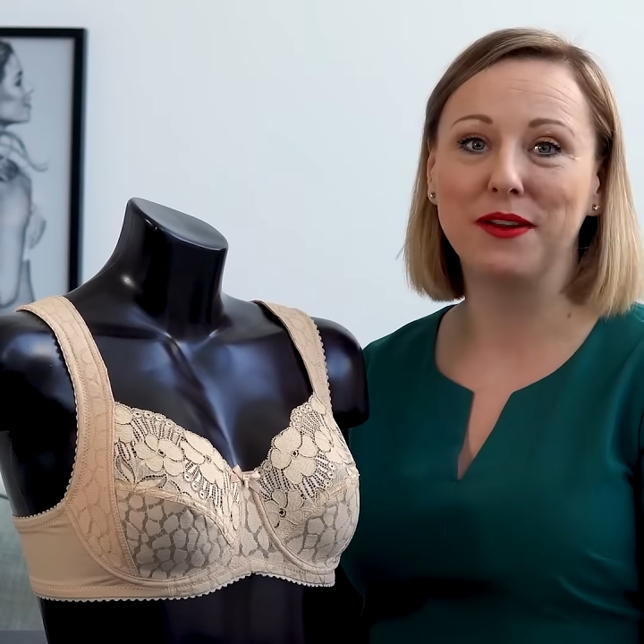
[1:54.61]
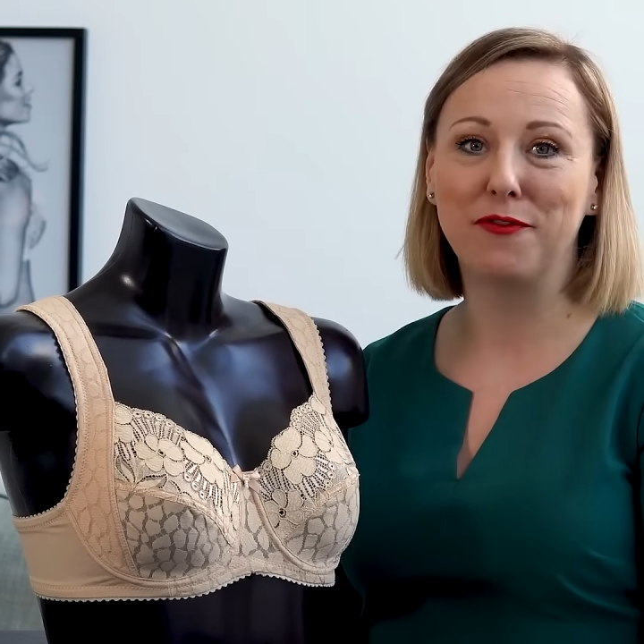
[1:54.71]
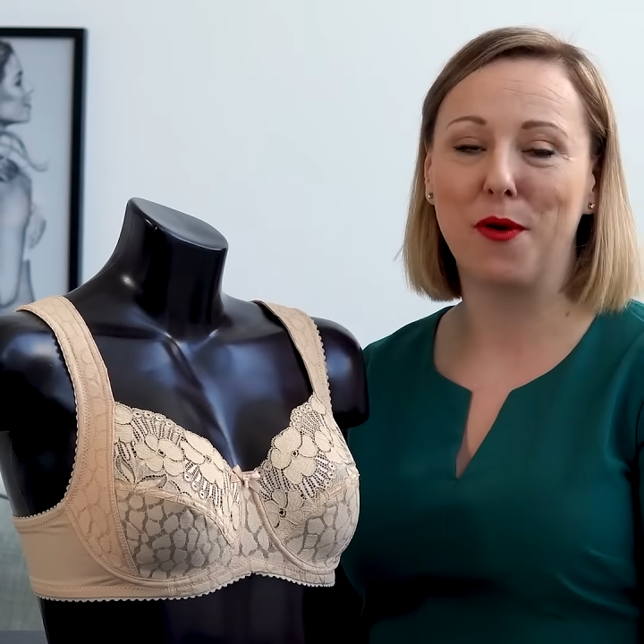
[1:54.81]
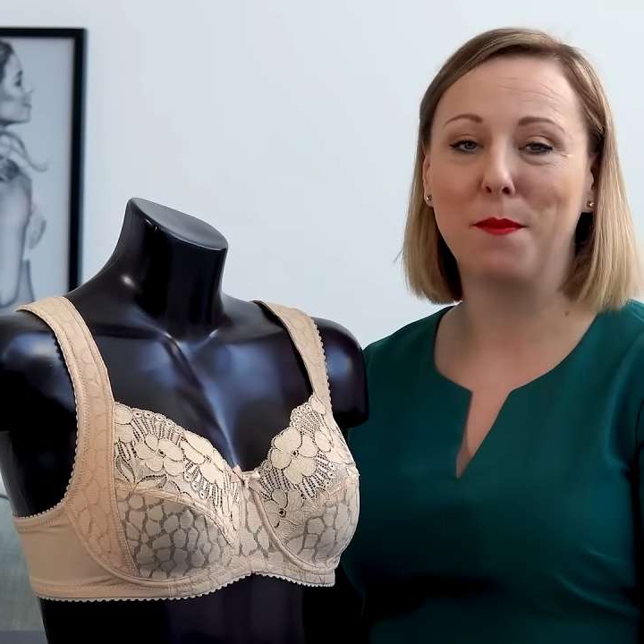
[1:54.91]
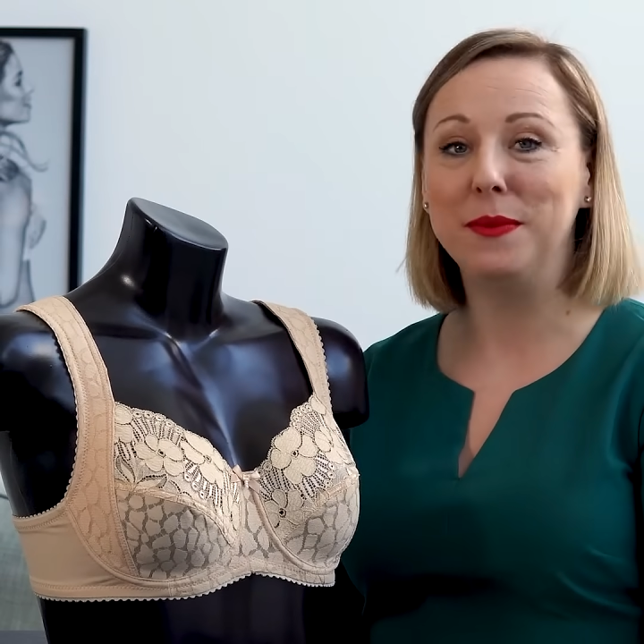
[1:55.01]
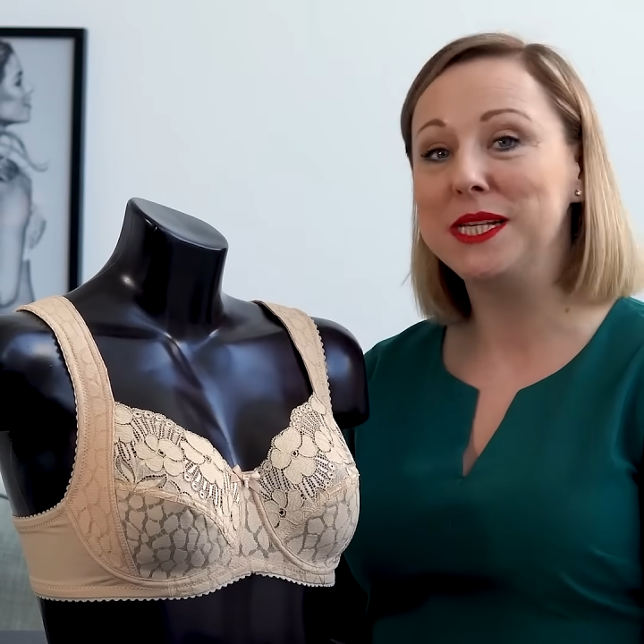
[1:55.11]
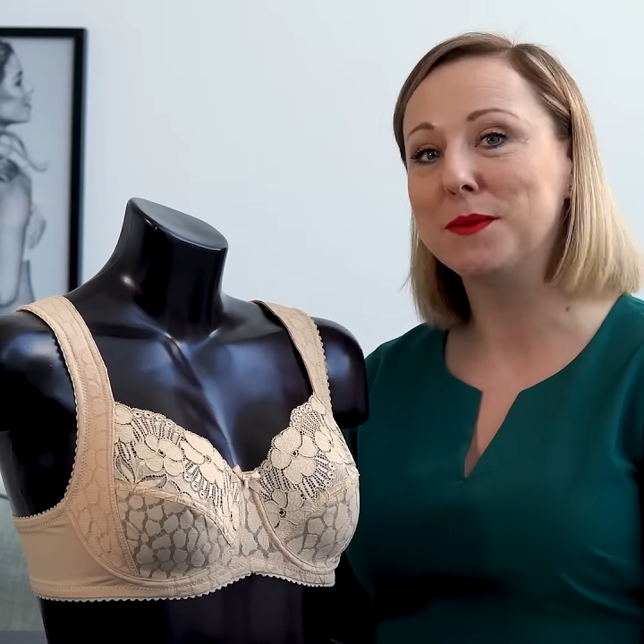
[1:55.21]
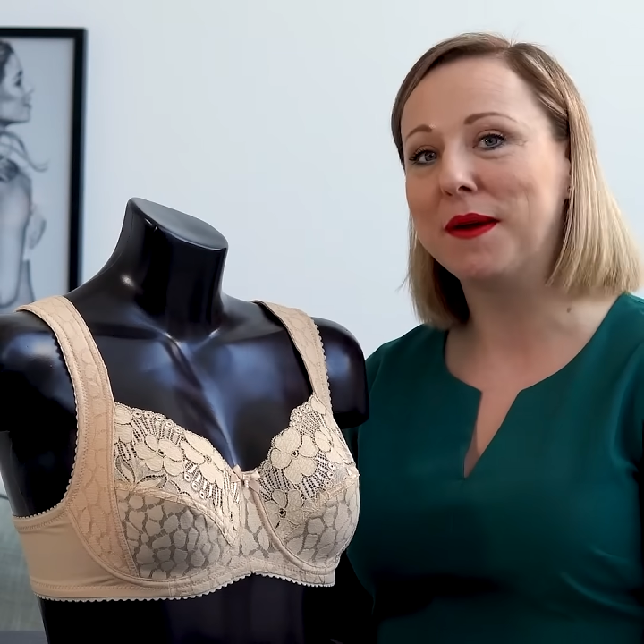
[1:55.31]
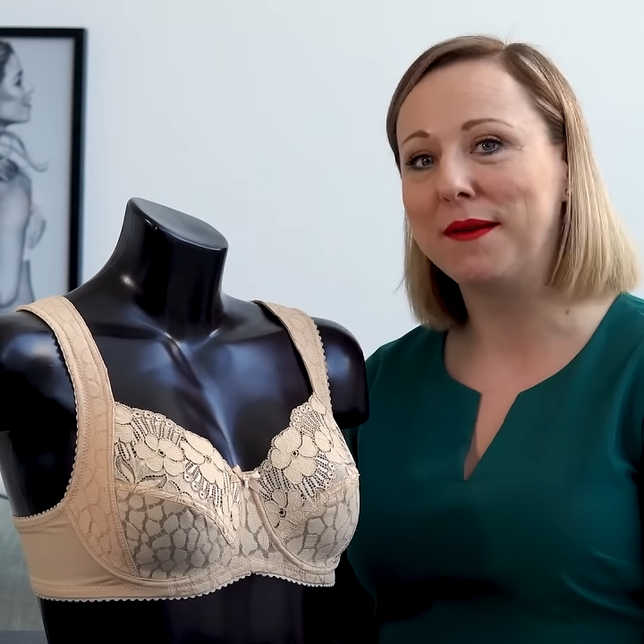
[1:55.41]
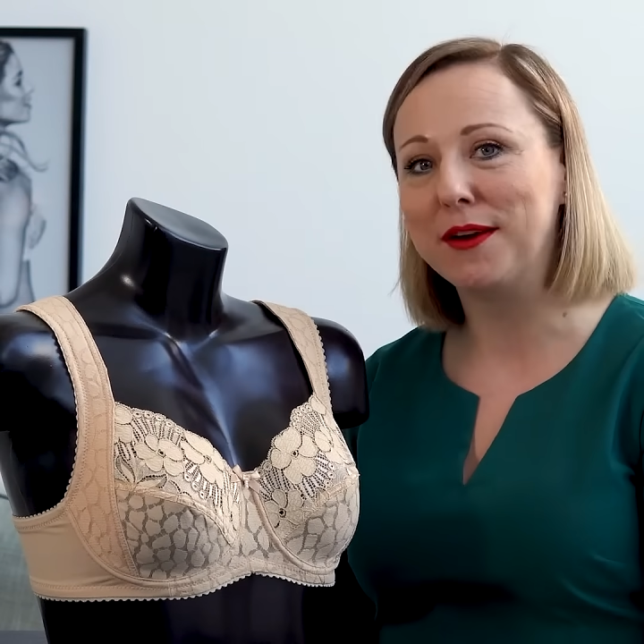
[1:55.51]
from Miss
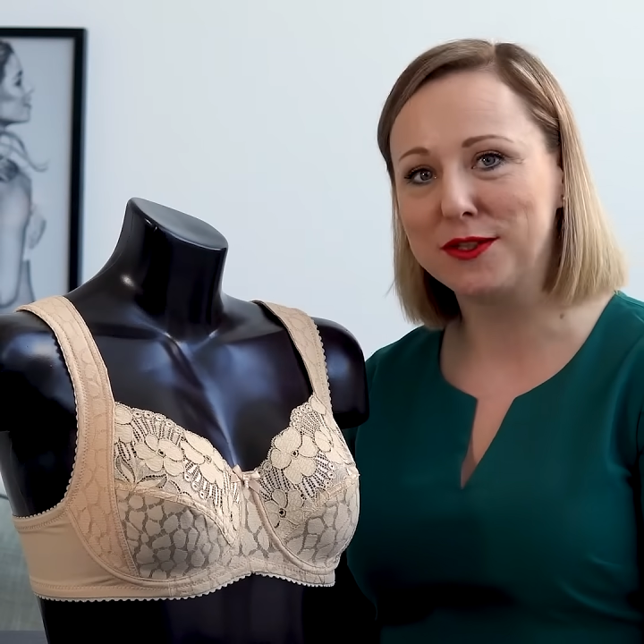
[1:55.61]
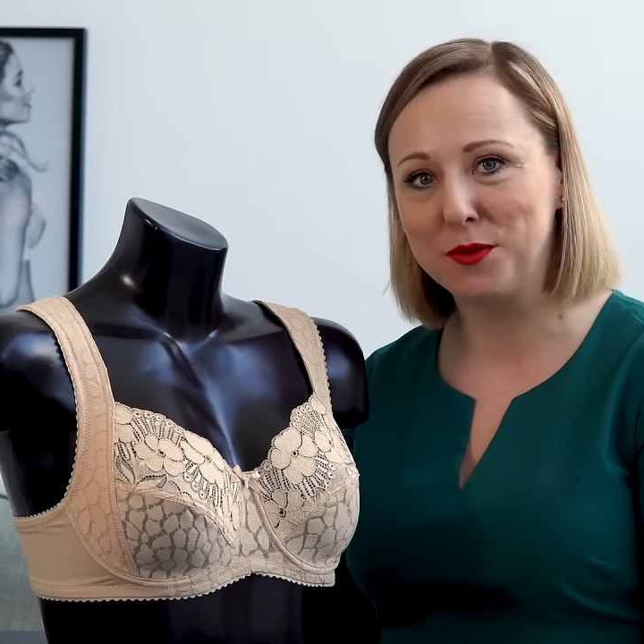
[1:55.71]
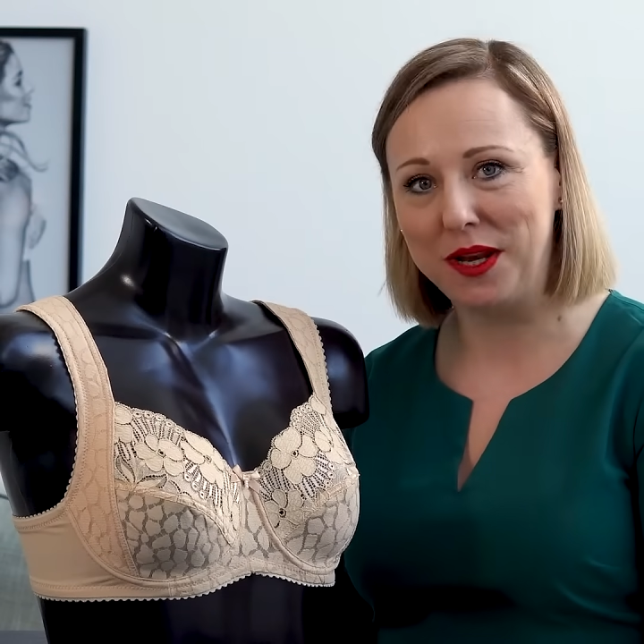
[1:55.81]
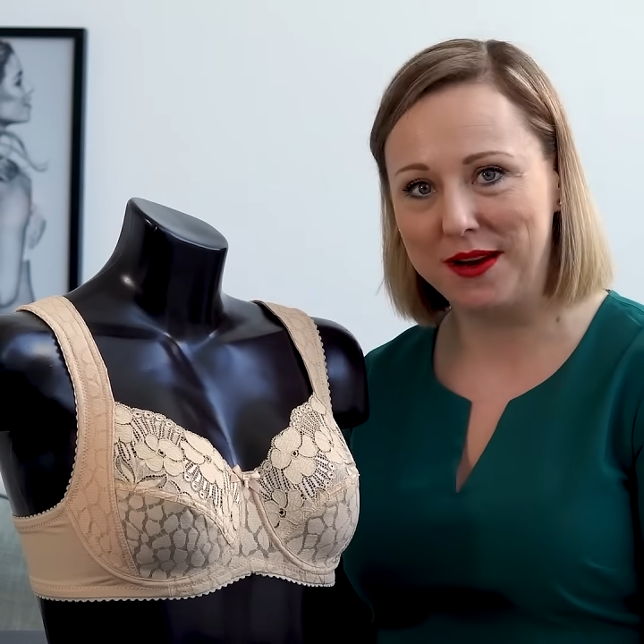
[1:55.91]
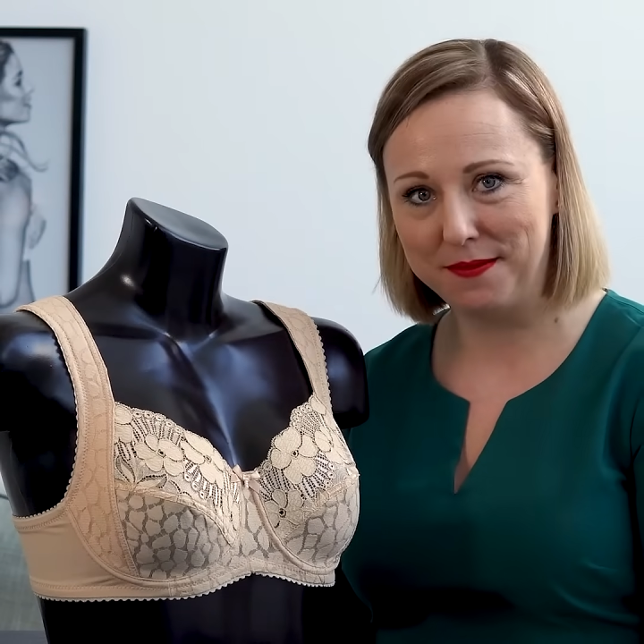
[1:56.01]
Mary of Sweden.